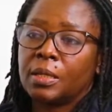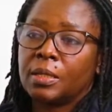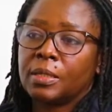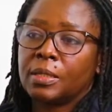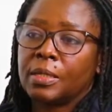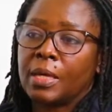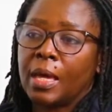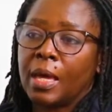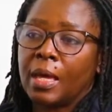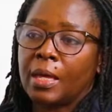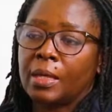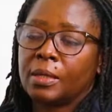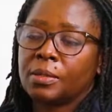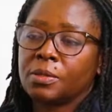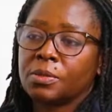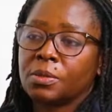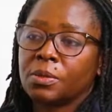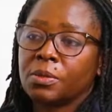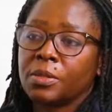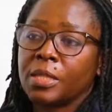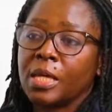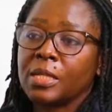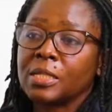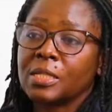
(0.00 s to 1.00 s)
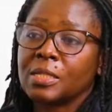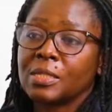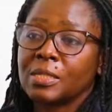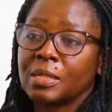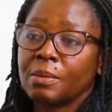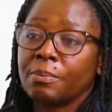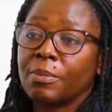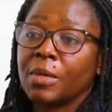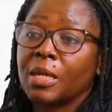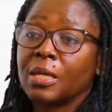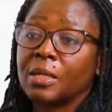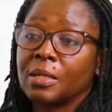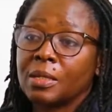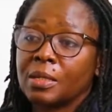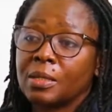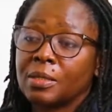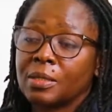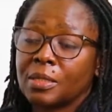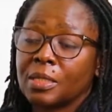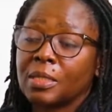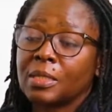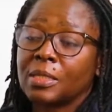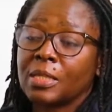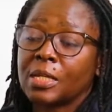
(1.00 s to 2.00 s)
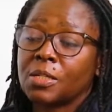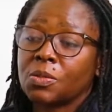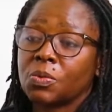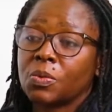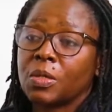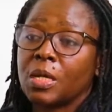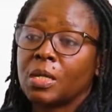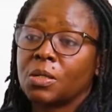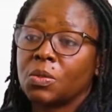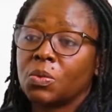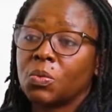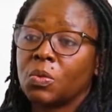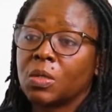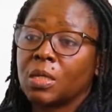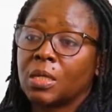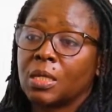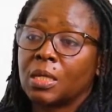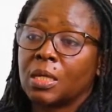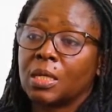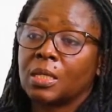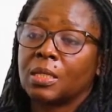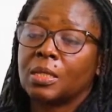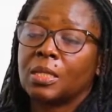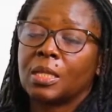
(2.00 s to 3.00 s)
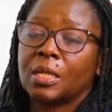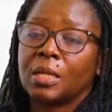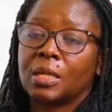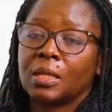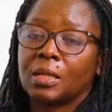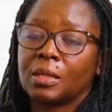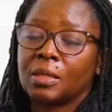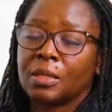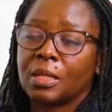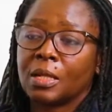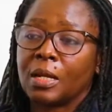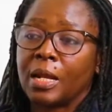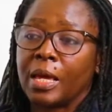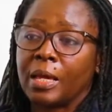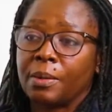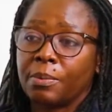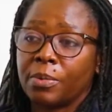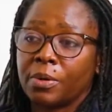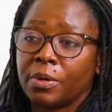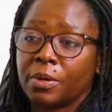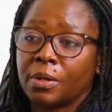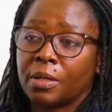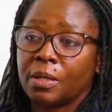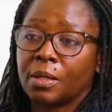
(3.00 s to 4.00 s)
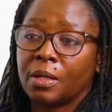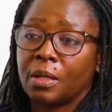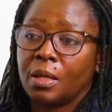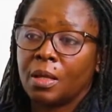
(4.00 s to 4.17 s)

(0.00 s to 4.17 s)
Yeah, so that is the main thing that we are doing in the library